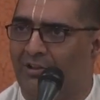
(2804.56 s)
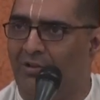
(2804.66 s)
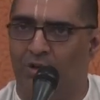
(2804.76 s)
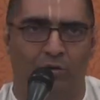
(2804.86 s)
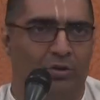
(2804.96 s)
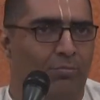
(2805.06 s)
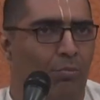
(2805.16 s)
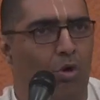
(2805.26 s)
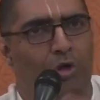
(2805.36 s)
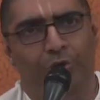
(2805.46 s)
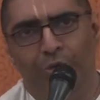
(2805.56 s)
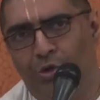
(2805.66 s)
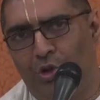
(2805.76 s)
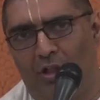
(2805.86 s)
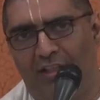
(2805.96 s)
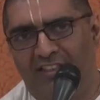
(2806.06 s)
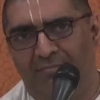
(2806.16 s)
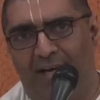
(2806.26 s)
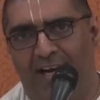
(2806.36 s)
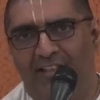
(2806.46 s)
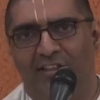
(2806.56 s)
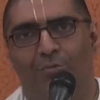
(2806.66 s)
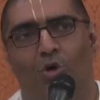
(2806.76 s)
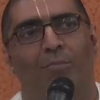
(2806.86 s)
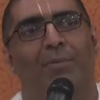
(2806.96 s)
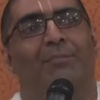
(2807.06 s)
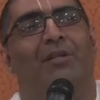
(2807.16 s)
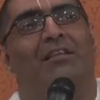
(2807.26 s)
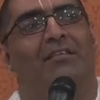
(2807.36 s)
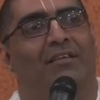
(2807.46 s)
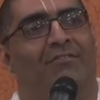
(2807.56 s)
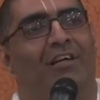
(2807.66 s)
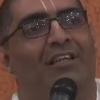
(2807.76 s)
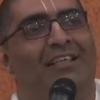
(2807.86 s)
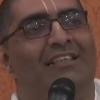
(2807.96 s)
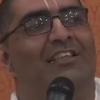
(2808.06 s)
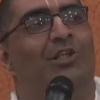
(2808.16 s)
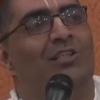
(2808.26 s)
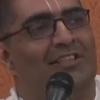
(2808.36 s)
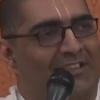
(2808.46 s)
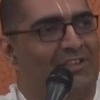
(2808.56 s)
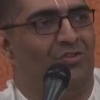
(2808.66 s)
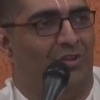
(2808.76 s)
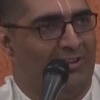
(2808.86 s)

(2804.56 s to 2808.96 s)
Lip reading: So the more you use all these brands, the more people, the world thinks that you're successful,